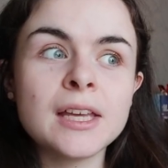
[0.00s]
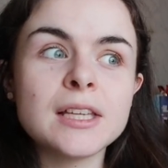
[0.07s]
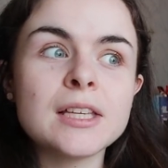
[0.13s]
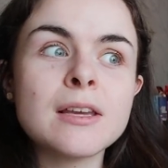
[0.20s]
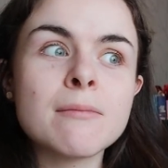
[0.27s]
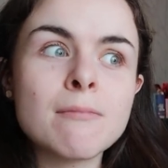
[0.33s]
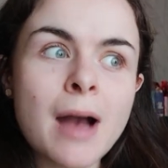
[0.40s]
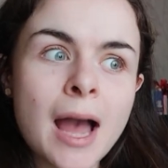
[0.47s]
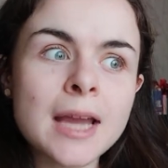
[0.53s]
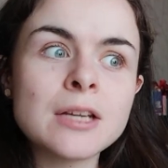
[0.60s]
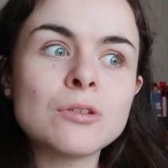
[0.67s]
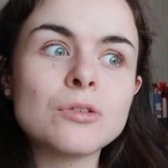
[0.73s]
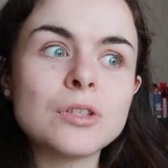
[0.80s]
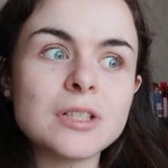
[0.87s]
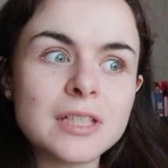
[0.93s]
your
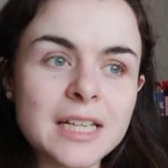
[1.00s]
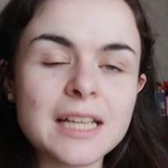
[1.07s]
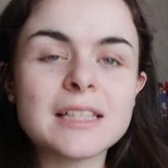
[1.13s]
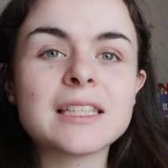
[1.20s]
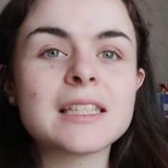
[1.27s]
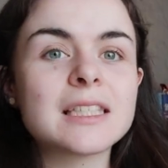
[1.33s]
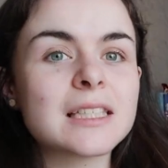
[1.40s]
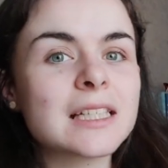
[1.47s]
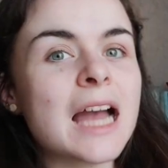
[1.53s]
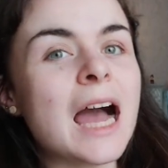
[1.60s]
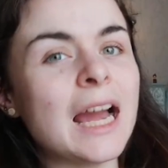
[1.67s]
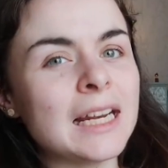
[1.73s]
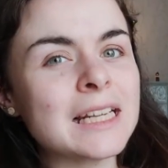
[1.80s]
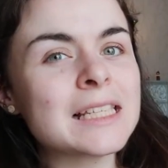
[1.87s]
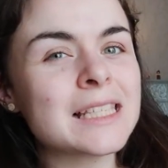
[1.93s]
mind did
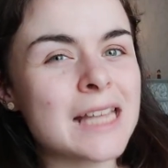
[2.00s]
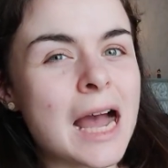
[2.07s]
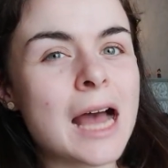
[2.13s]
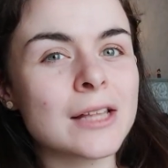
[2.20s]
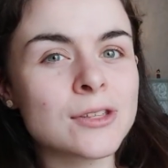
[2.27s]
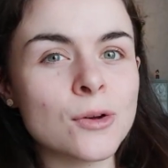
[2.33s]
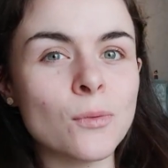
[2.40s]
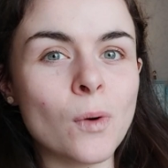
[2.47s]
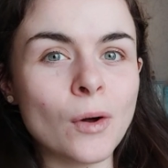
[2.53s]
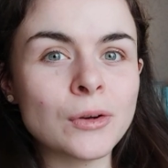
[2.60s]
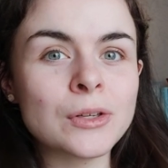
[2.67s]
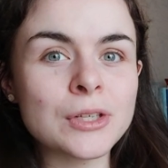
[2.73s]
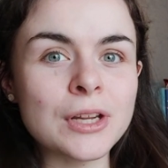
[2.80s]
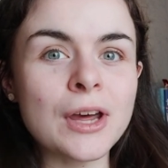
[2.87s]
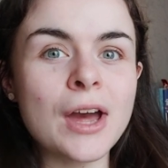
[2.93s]
kind of start to
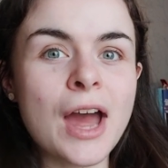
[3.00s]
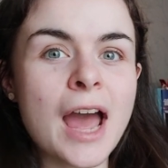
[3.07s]
wonder